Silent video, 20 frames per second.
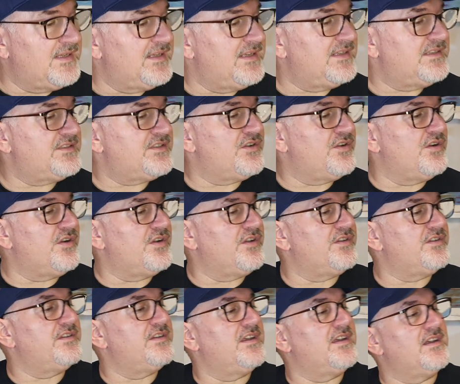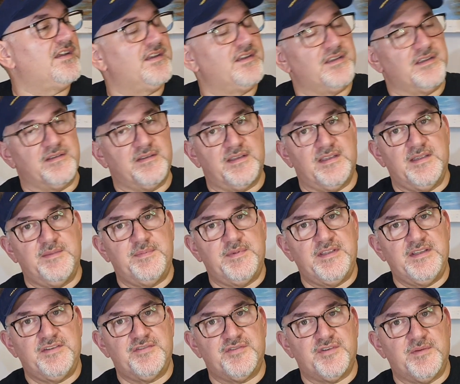It's called
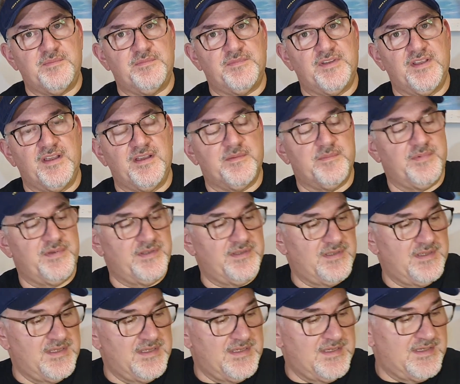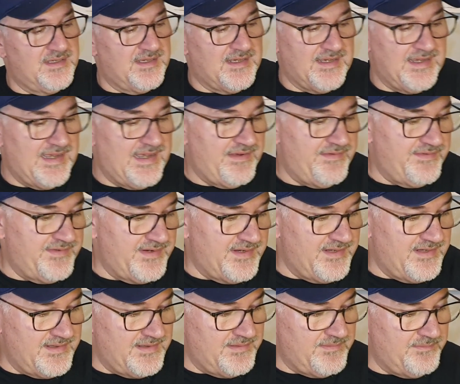EP Shrimp Dub. I have it
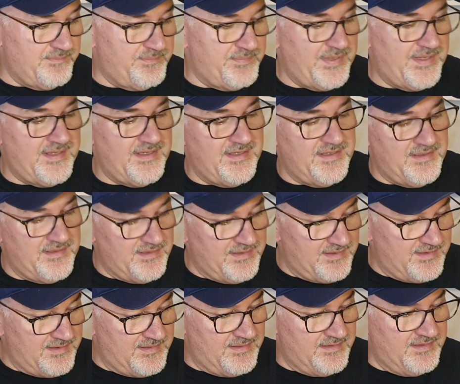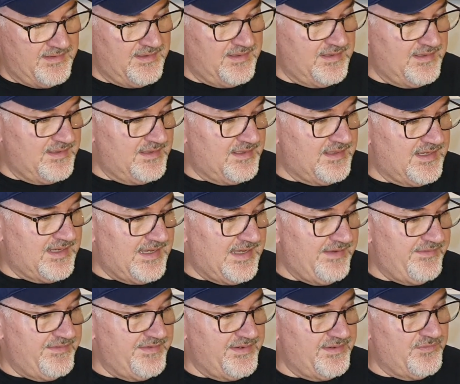in pink, I
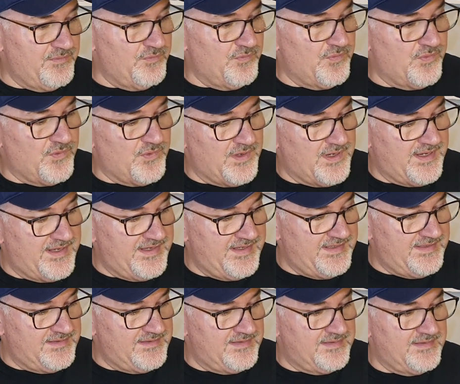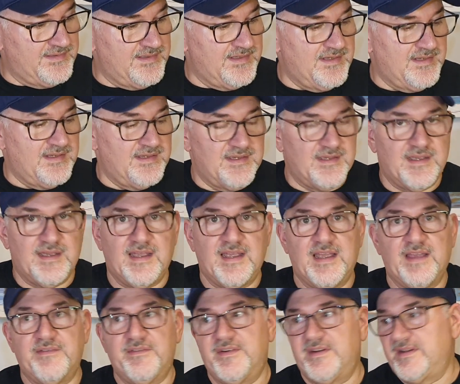have it in white, I
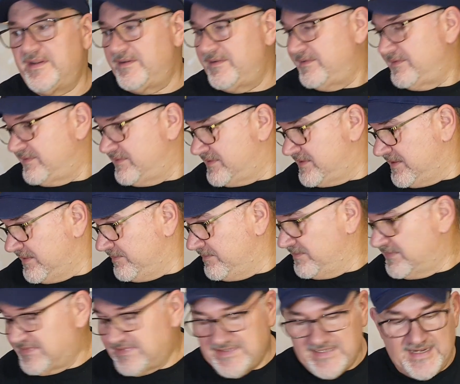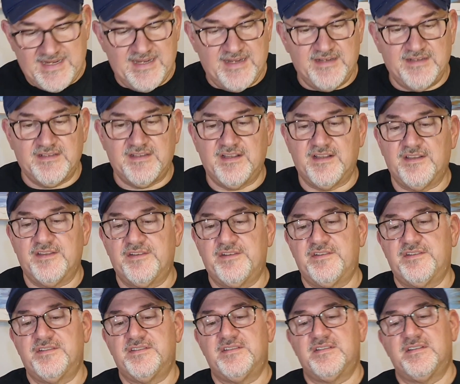have it in some tan
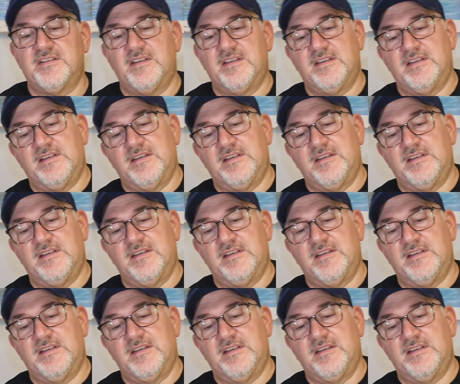colors.